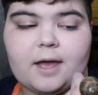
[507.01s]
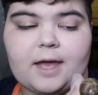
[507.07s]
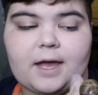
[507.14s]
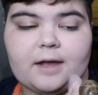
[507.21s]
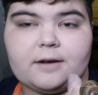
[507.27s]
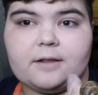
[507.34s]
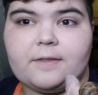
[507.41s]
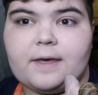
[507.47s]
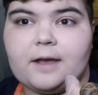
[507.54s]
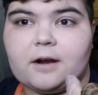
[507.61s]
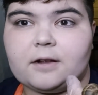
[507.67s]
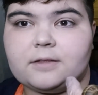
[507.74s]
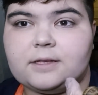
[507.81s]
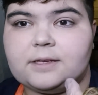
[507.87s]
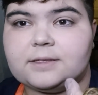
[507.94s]
and they
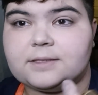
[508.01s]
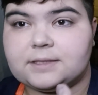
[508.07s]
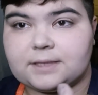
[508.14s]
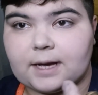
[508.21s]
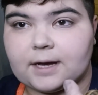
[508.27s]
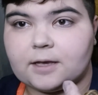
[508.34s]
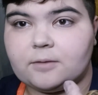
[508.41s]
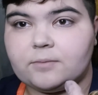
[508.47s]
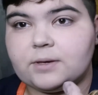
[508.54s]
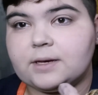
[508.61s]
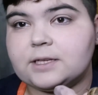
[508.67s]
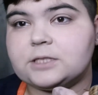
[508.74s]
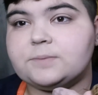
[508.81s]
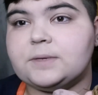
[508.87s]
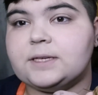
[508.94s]
are the second
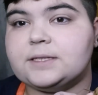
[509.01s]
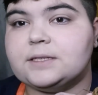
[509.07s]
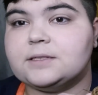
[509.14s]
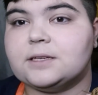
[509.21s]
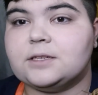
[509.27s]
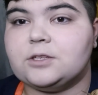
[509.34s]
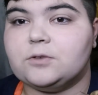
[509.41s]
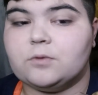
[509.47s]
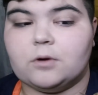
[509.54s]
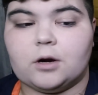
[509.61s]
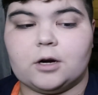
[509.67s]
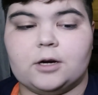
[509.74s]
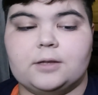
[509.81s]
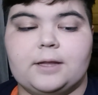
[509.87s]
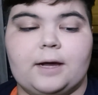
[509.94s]
biggest species that you
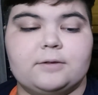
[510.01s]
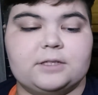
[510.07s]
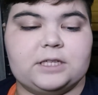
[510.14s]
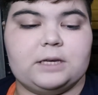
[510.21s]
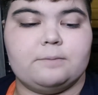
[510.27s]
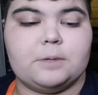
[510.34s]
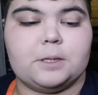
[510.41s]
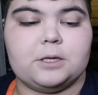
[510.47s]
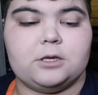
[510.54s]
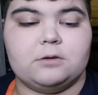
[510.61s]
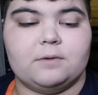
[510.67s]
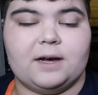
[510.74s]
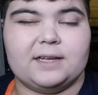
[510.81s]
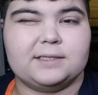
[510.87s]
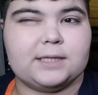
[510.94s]
are allowed to keep in the
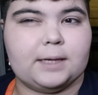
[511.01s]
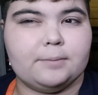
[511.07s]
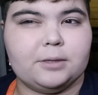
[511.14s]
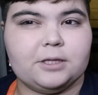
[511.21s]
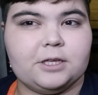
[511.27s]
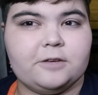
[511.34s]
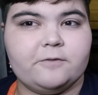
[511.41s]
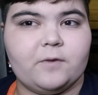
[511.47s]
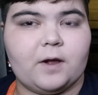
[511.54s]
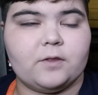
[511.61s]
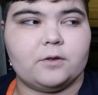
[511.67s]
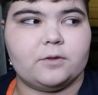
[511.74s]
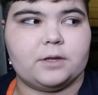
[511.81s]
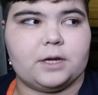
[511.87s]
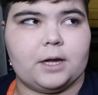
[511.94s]
US, I believe,
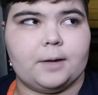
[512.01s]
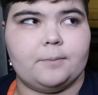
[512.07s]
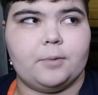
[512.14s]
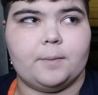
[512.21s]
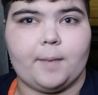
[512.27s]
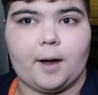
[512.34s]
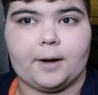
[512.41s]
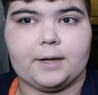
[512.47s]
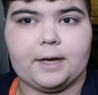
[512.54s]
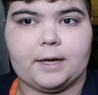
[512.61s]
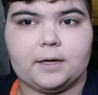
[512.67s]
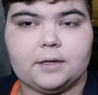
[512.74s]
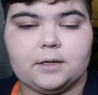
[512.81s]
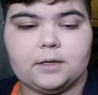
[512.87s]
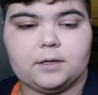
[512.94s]
other than a Pomadia.